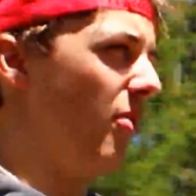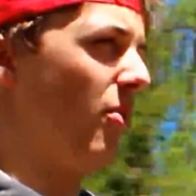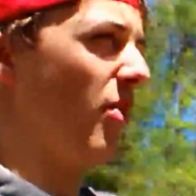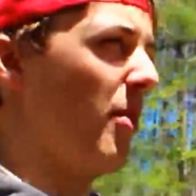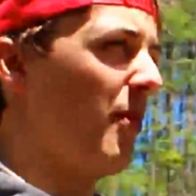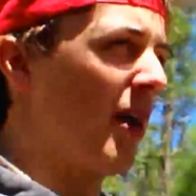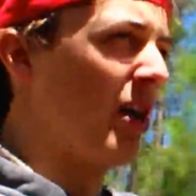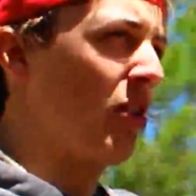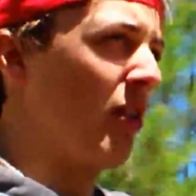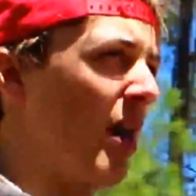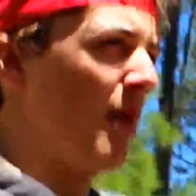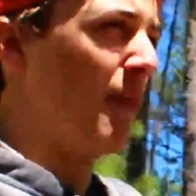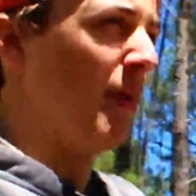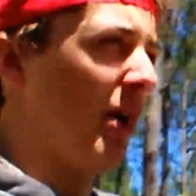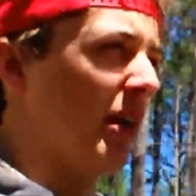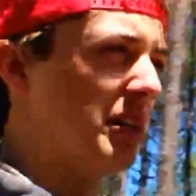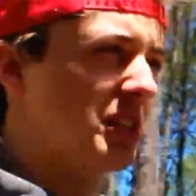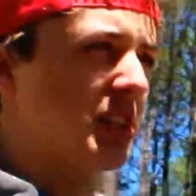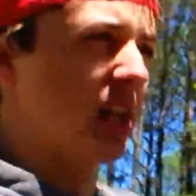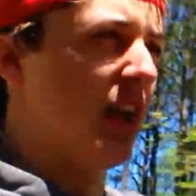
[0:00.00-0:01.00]
where my
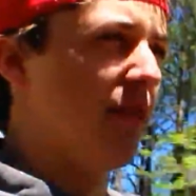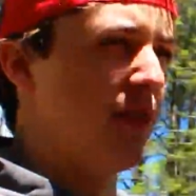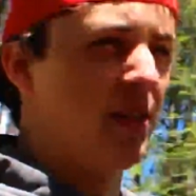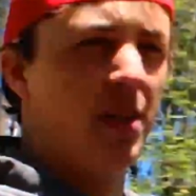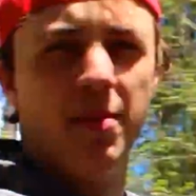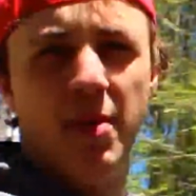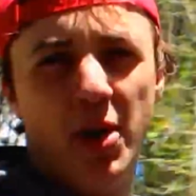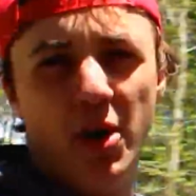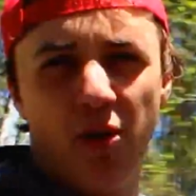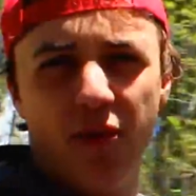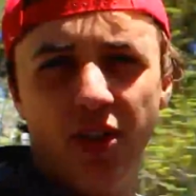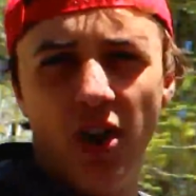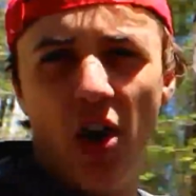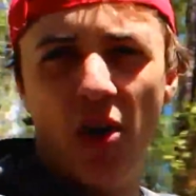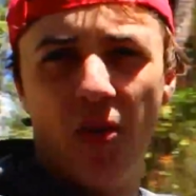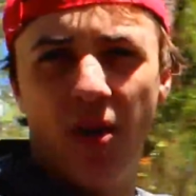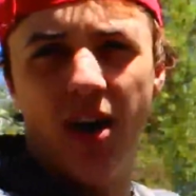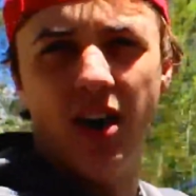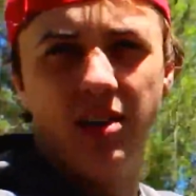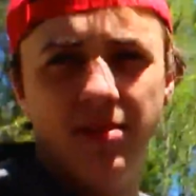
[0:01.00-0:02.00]
grandparents live in the middle of
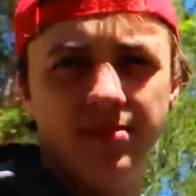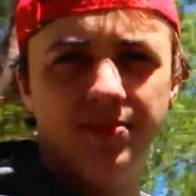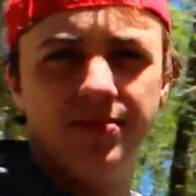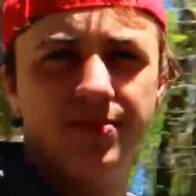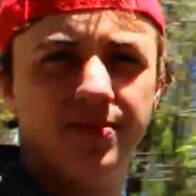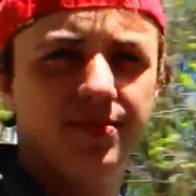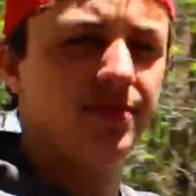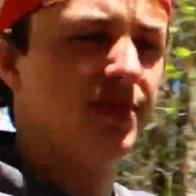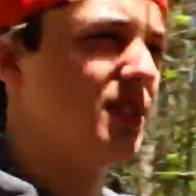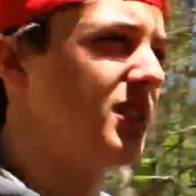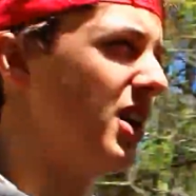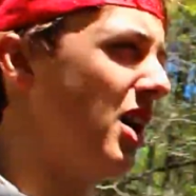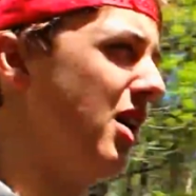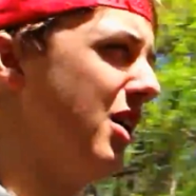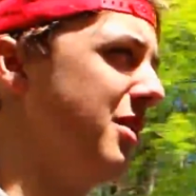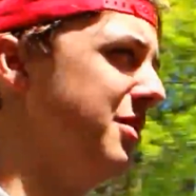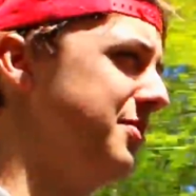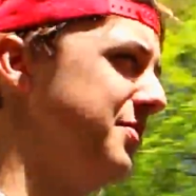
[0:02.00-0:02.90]
nowhere. So